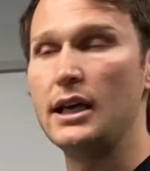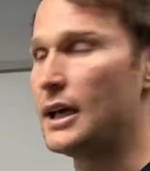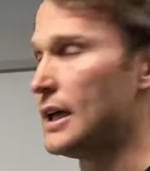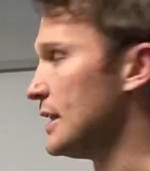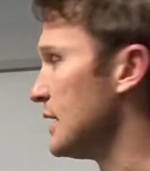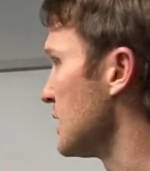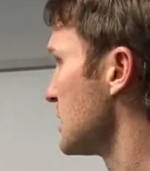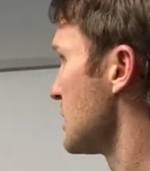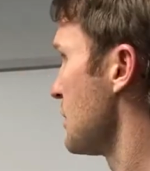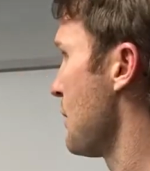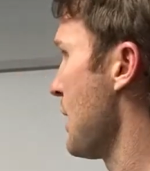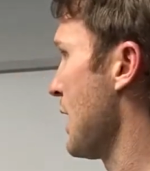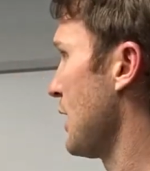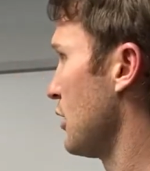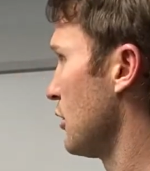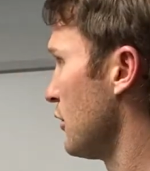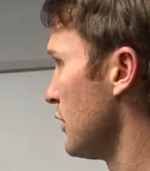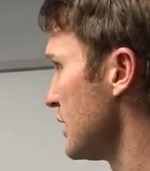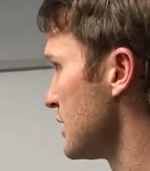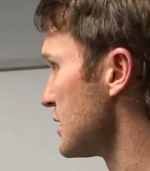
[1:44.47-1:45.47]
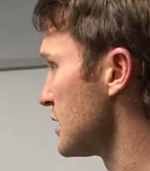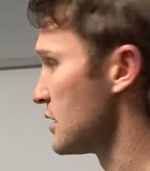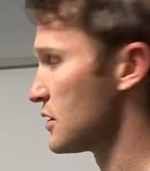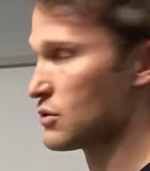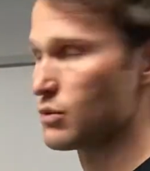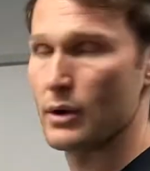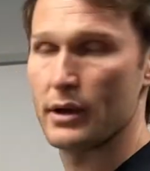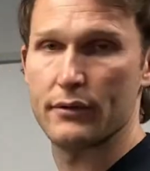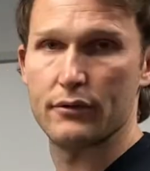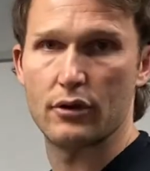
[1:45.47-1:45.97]
It doesn't matter, this
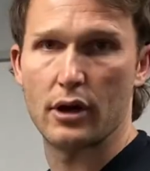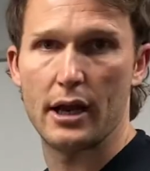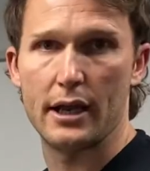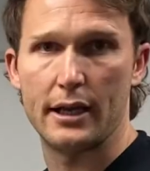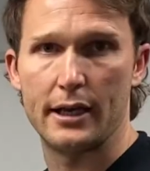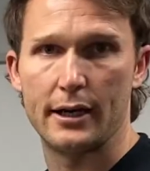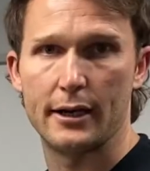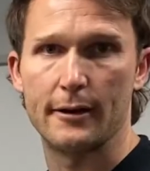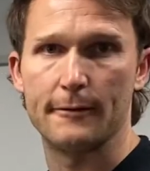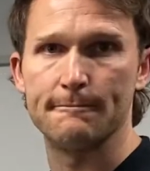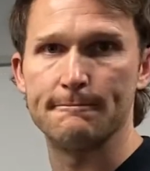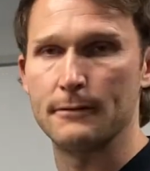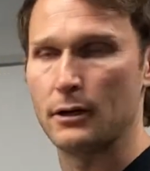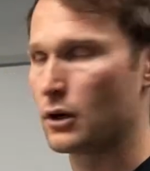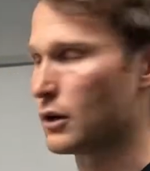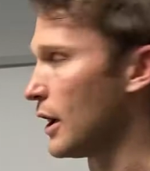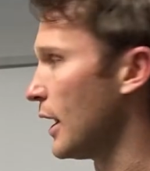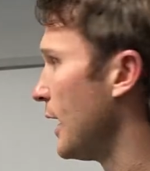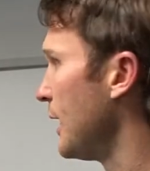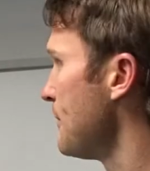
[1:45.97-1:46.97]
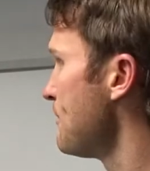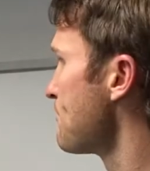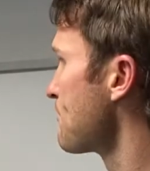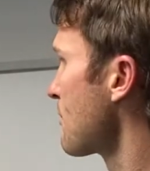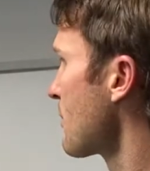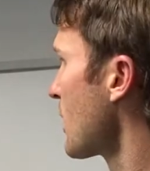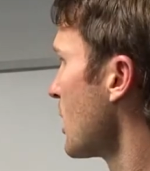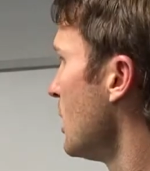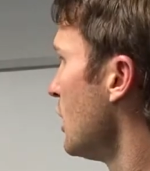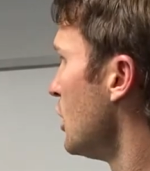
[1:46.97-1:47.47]
is Zwift right here, okay?
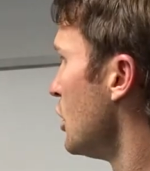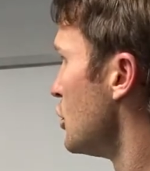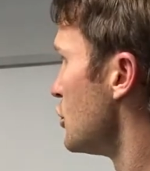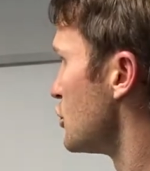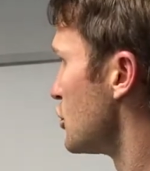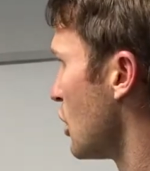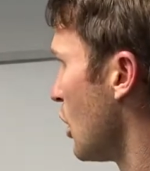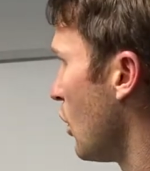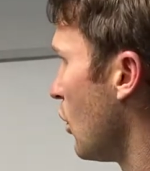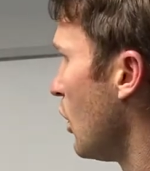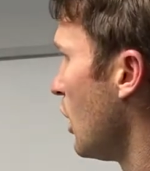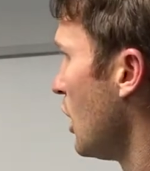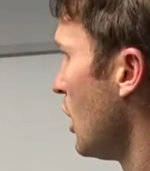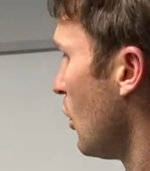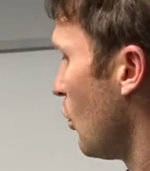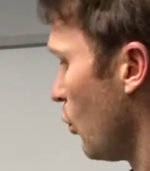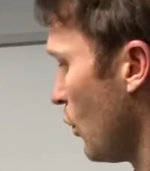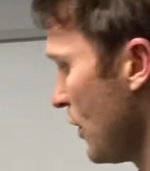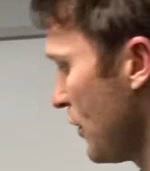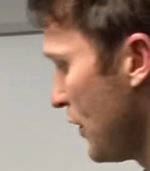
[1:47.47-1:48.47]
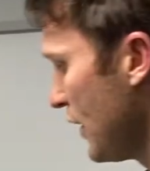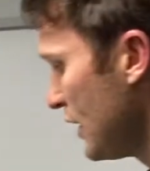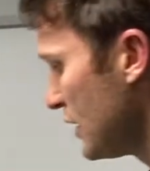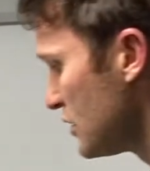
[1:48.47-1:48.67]
So within